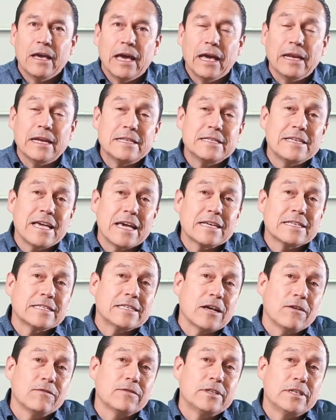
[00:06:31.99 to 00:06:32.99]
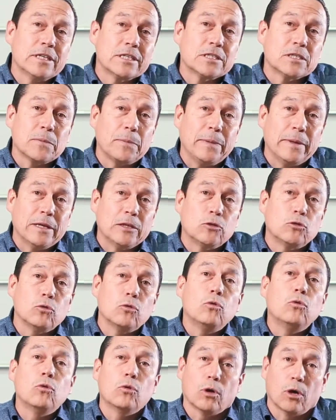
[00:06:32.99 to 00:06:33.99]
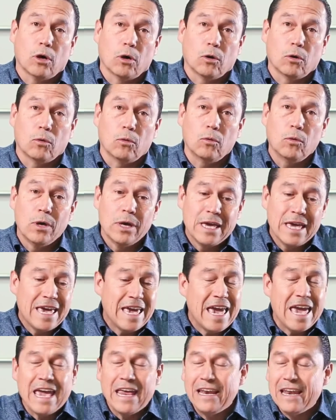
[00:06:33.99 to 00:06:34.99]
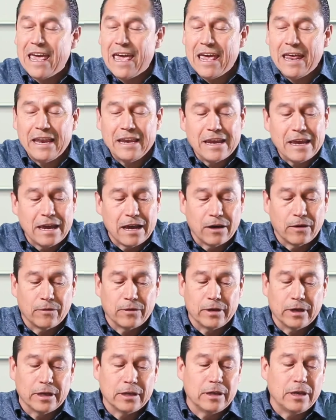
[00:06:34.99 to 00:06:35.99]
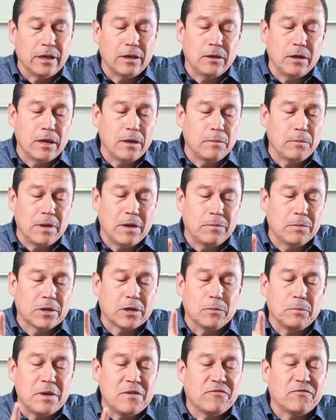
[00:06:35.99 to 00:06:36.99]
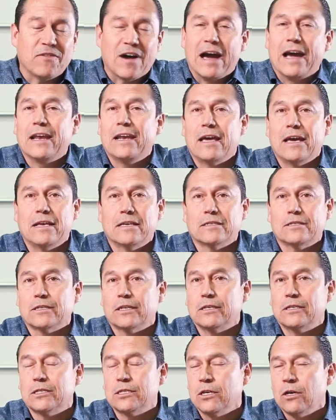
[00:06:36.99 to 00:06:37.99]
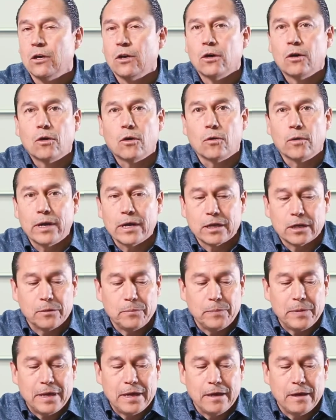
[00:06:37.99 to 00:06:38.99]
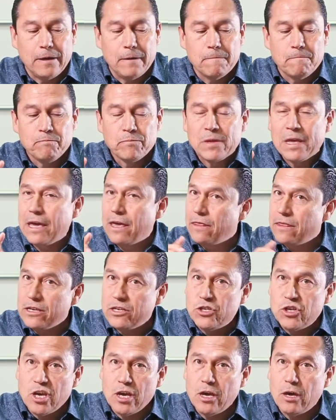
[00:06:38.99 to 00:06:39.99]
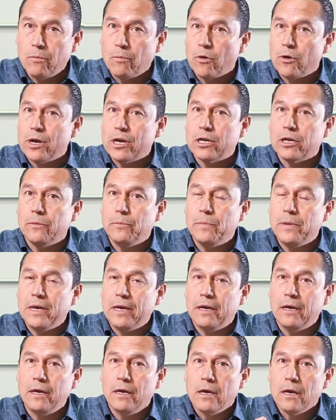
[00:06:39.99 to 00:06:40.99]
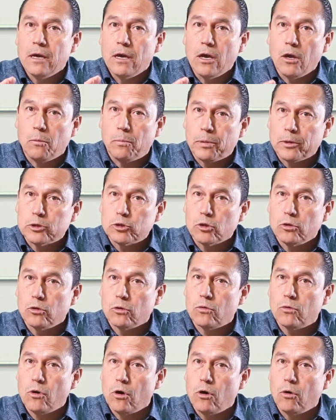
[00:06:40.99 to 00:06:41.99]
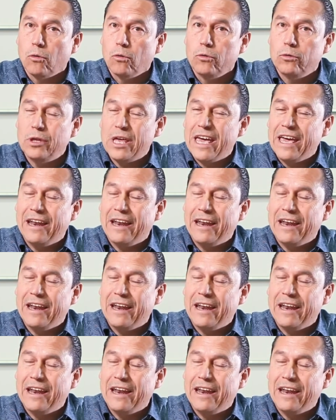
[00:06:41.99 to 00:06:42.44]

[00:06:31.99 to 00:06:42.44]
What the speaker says: And it takes self-discipline to grow in any area. It could be finances, or it could be in the gym, or it could be in personal growth.